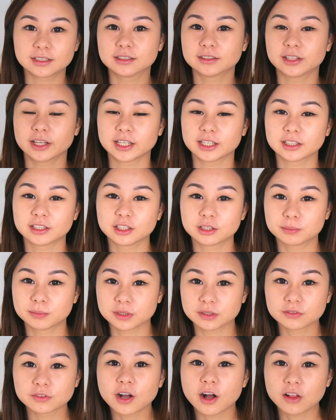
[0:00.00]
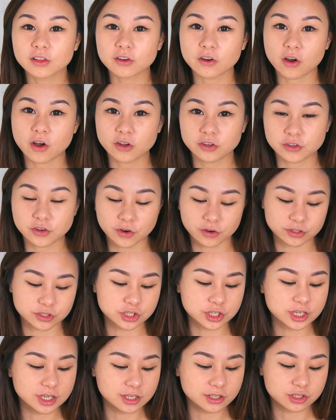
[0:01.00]
like a little bit of color on your
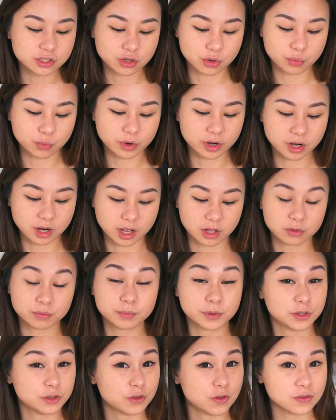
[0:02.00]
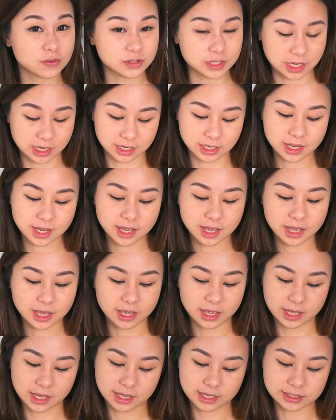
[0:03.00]
cheeks. So what I'll be using
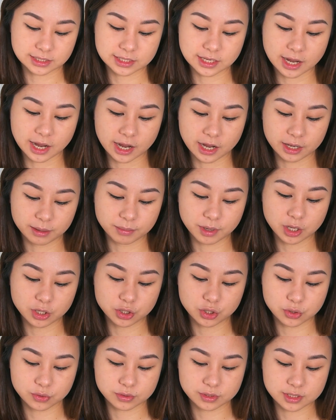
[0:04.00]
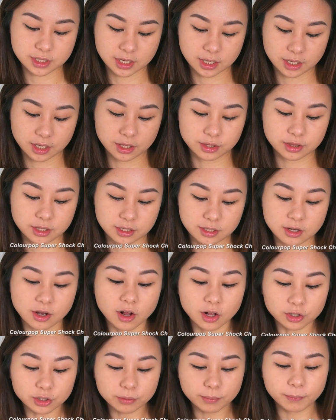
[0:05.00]
is, I'm using the
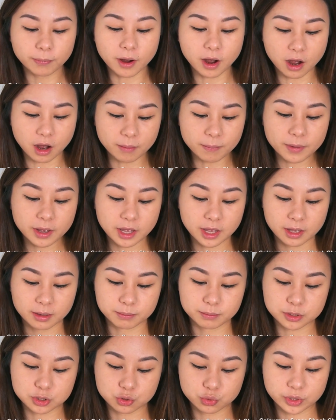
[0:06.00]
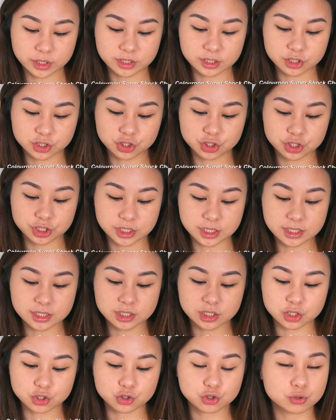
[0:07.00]
Colourpop Between the
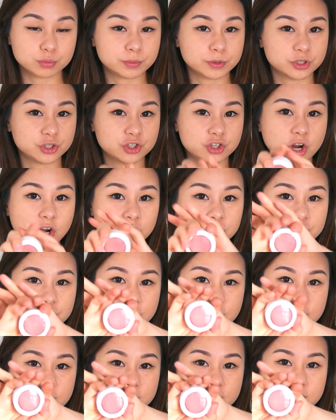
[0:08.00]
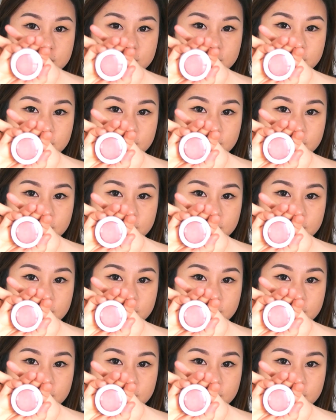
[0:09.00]
Sheets Super Shock Cheeks.